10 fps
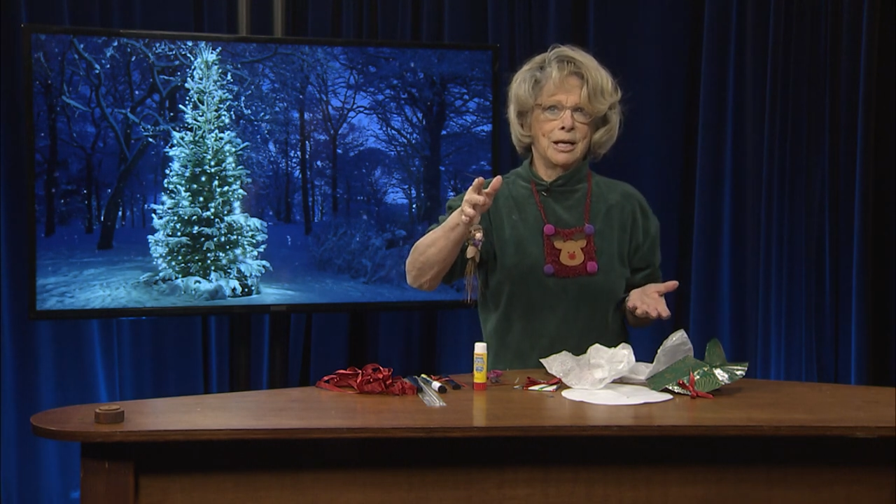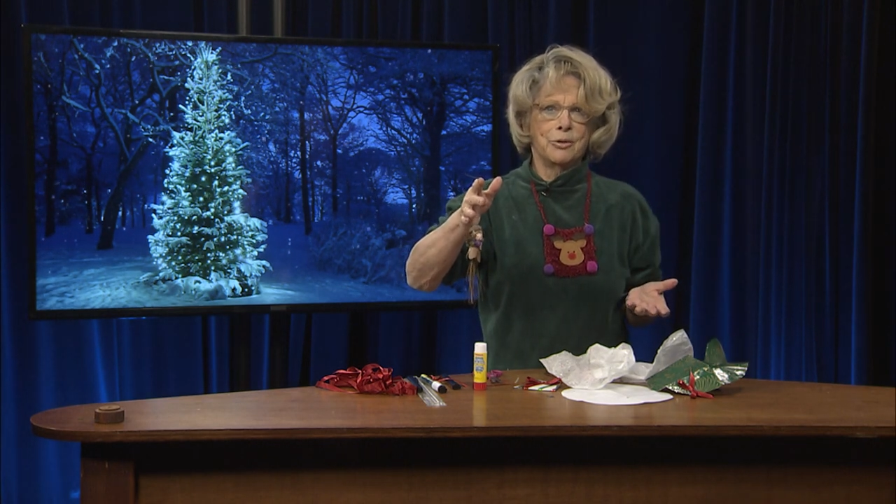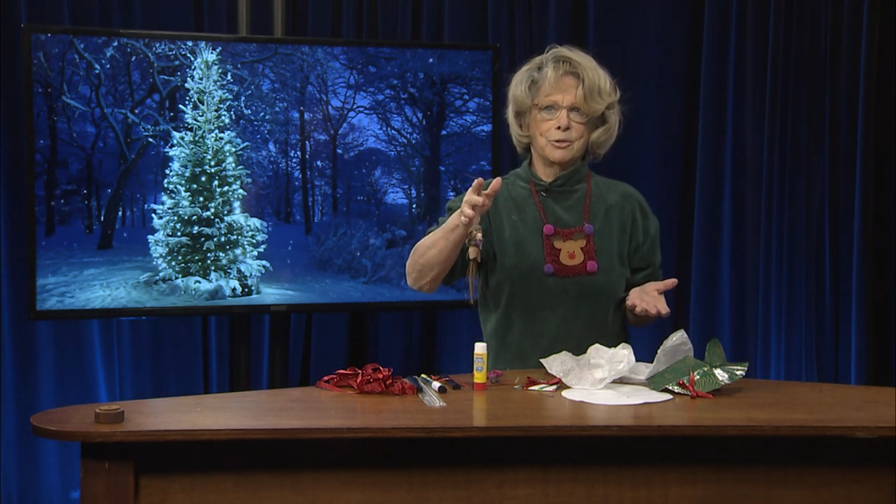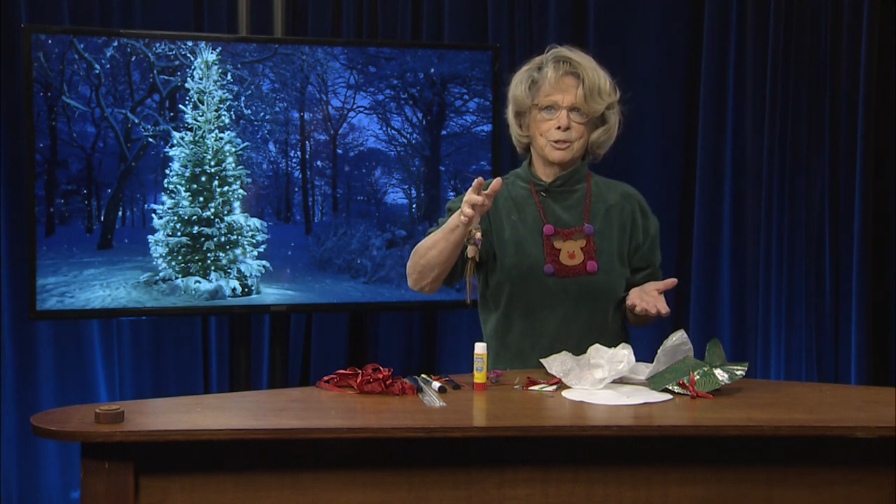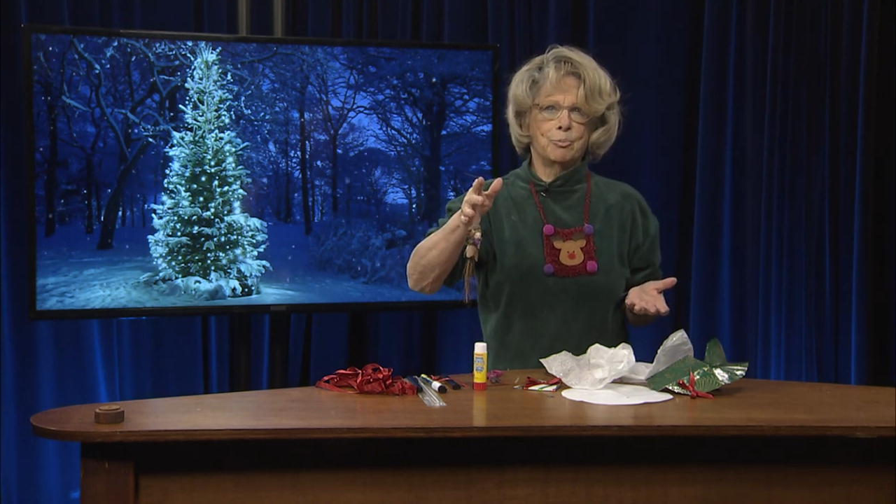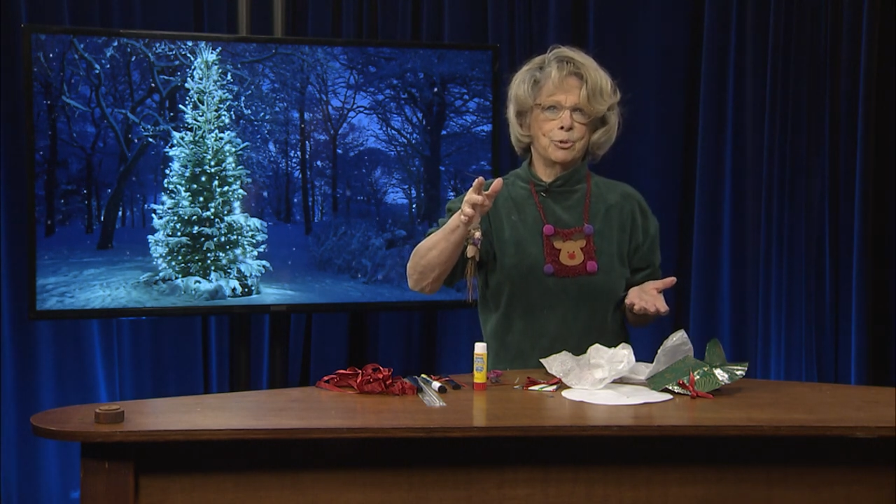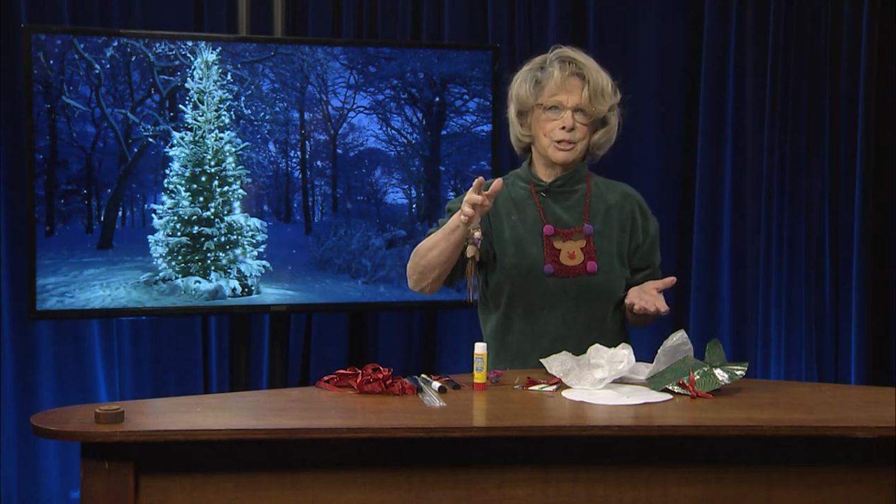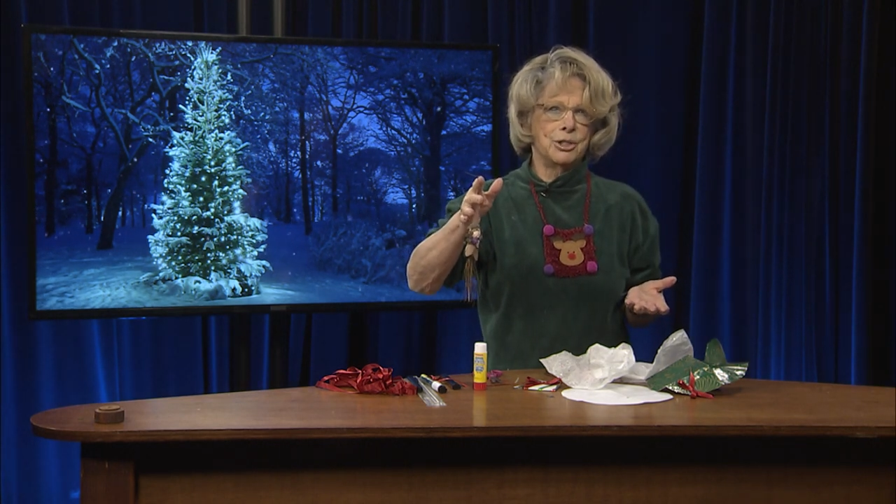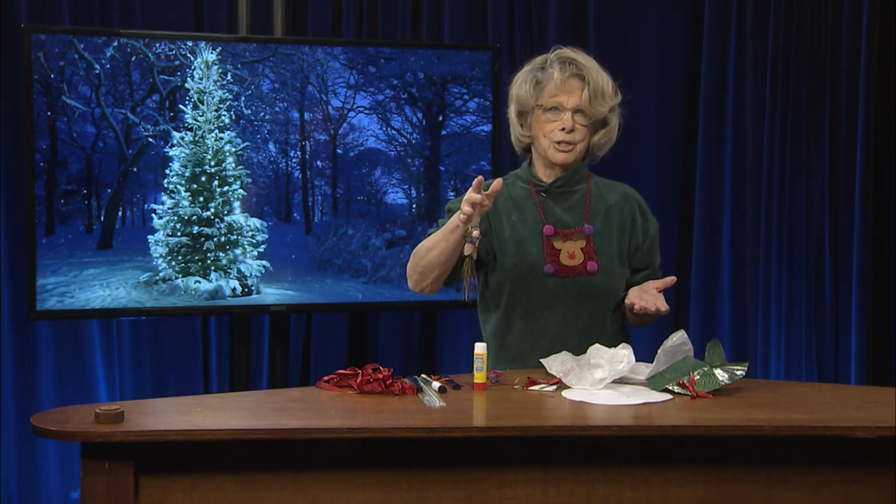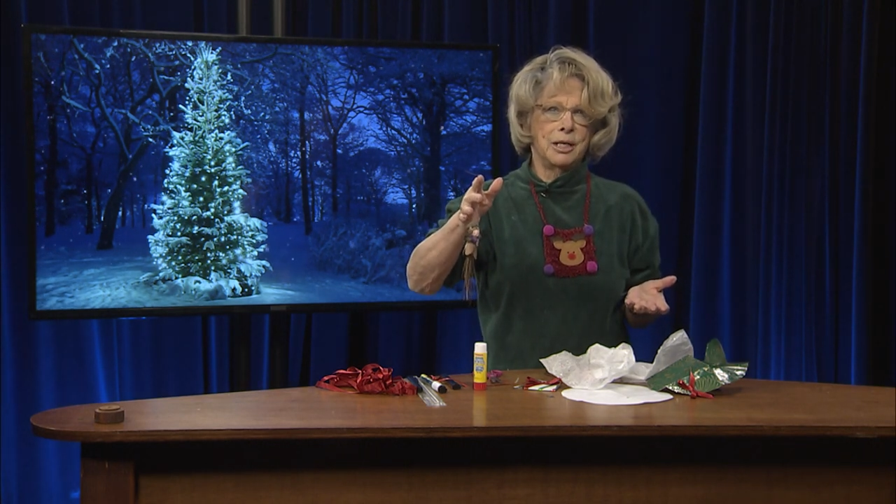others
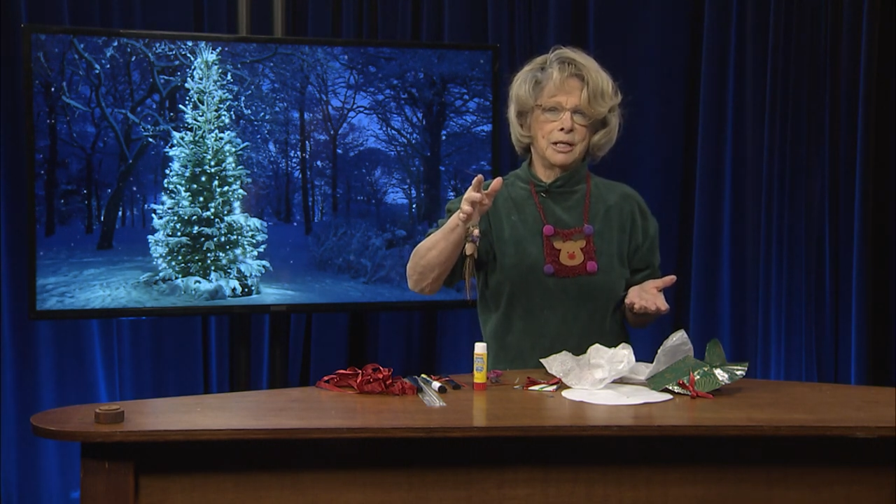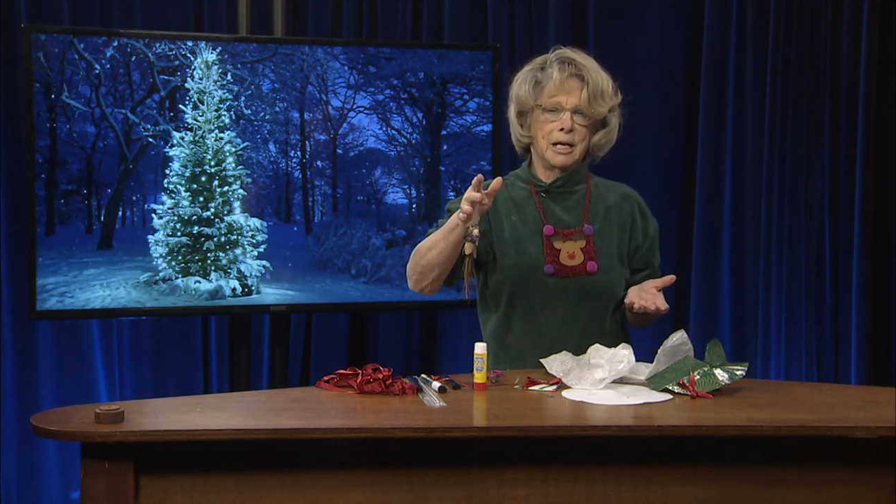appreciate